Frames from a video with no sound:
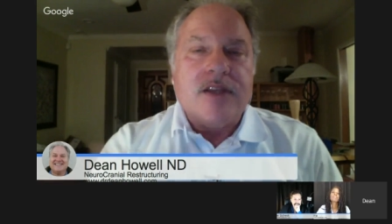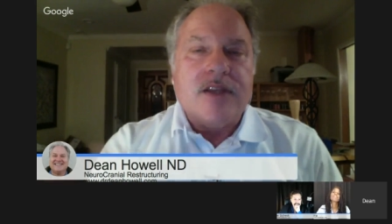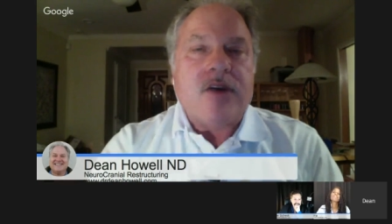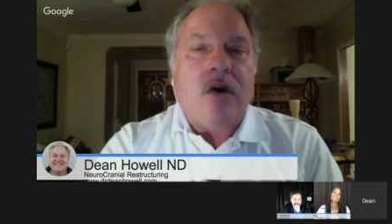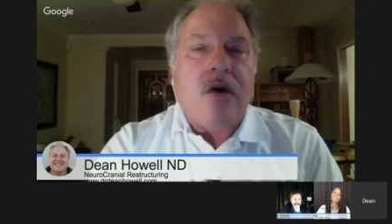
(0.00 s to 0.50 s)

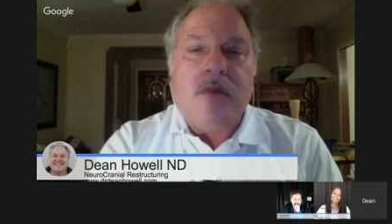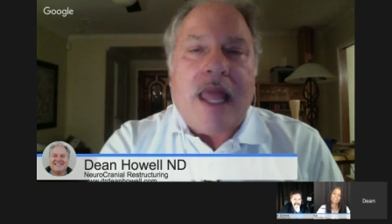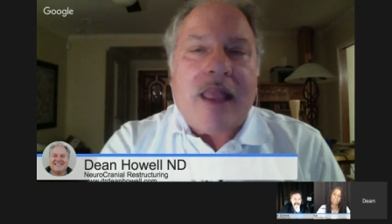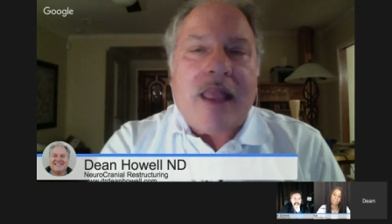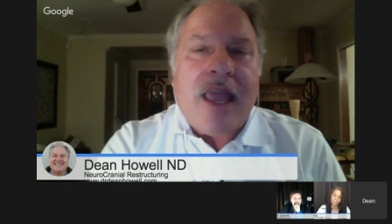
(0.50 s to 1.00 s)
So,
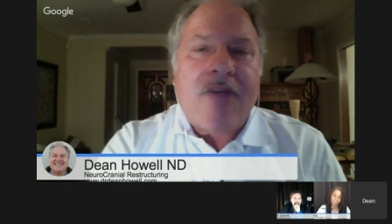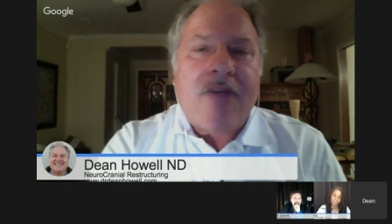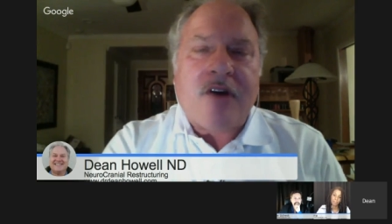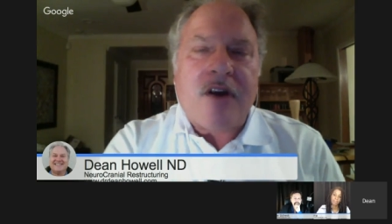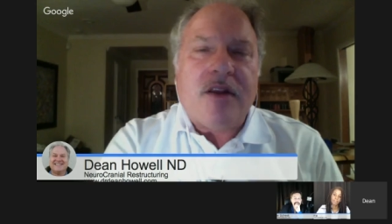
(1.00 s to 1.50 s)
like, well,
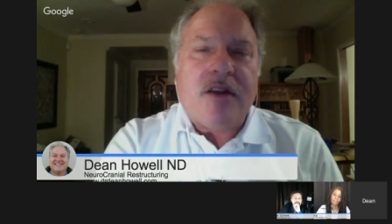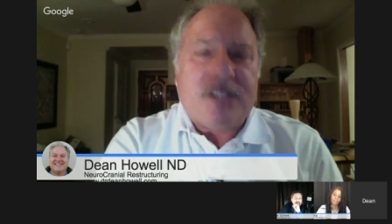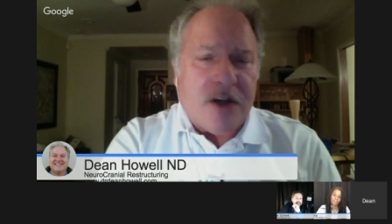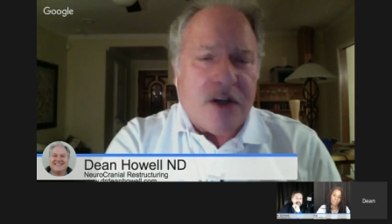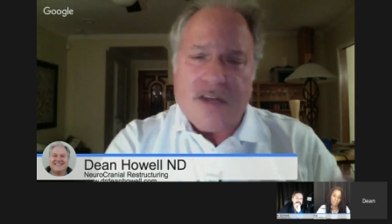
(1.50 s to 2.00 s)
after a
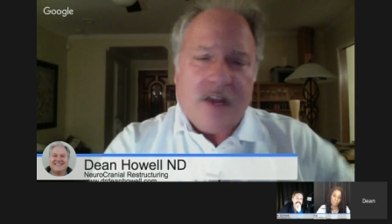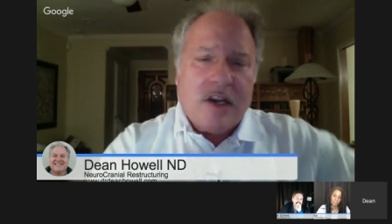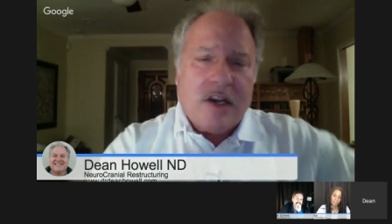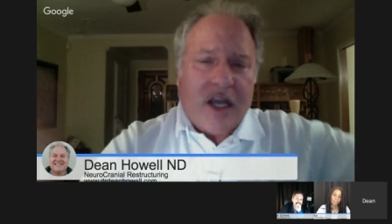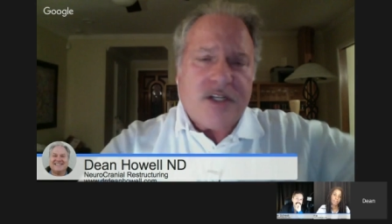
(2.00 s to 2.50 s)
series of
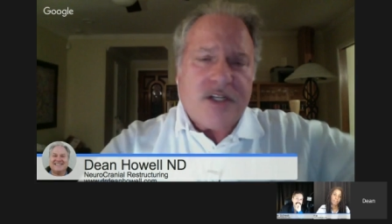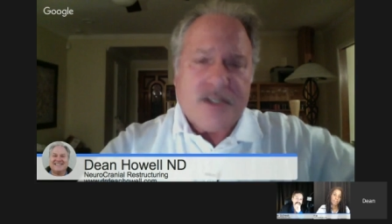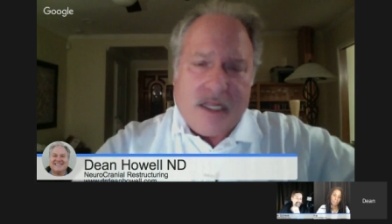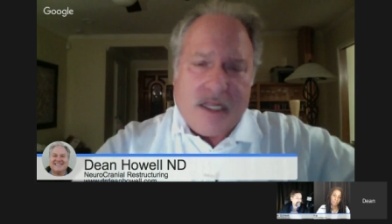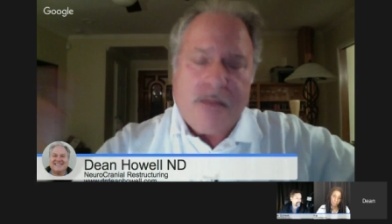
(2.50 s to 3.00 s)

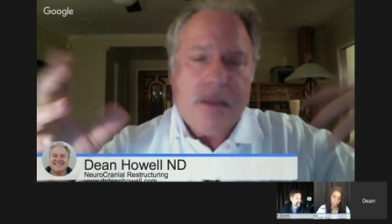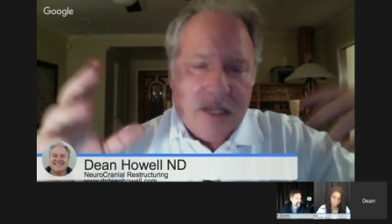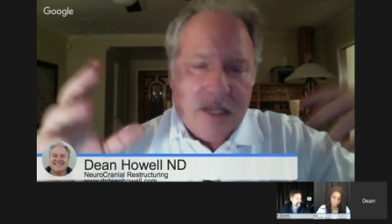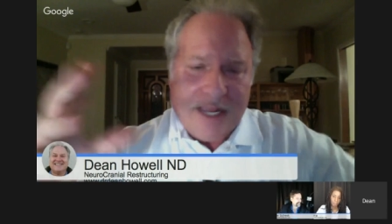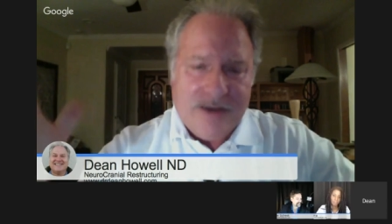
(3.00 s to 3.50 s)
concussions, a lot of
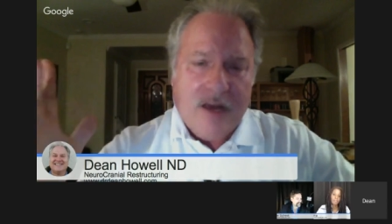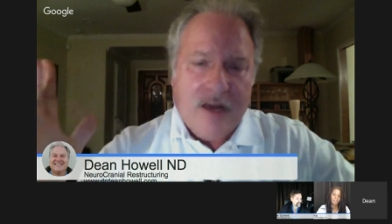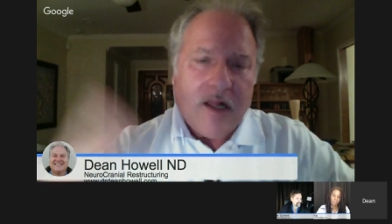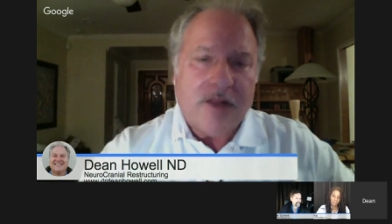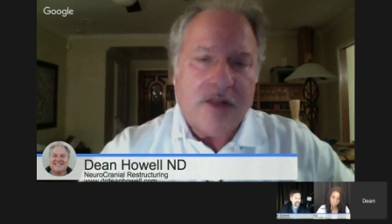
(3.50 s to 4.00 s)
people get
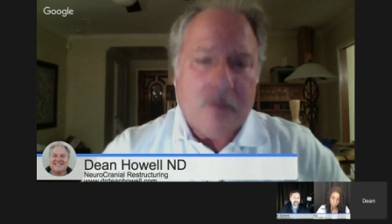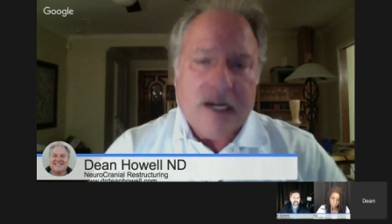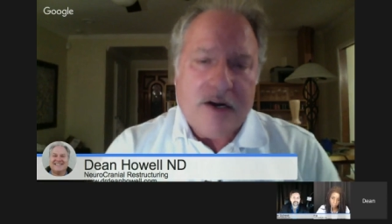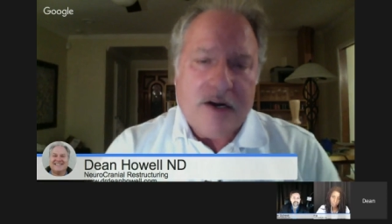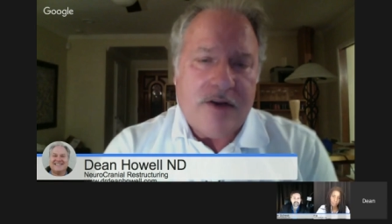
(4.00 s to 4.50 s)
dull and
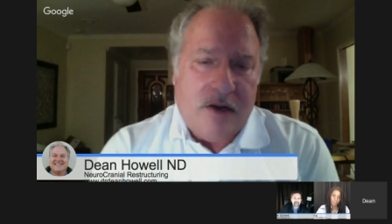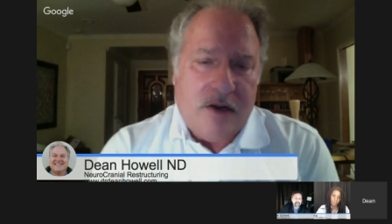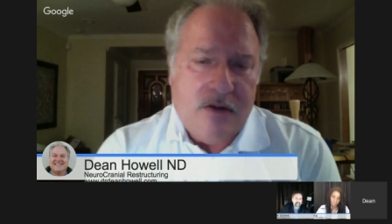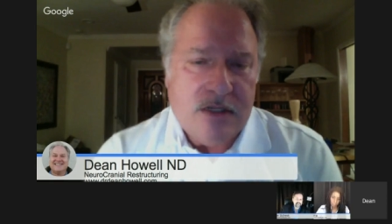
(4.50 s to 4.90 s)
weird, you know?